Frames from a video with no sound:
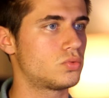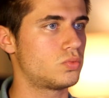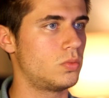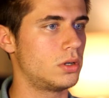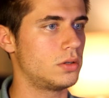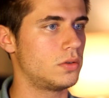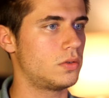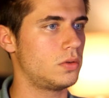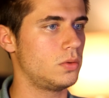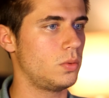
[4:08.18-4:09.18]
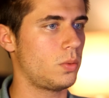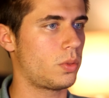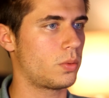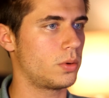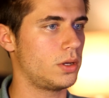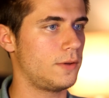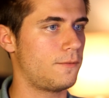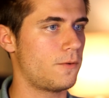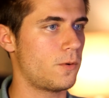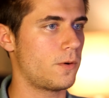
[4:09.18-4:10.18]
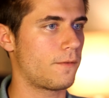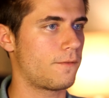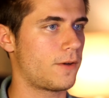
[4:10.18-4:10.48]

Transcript: 1, 2, 3, 4,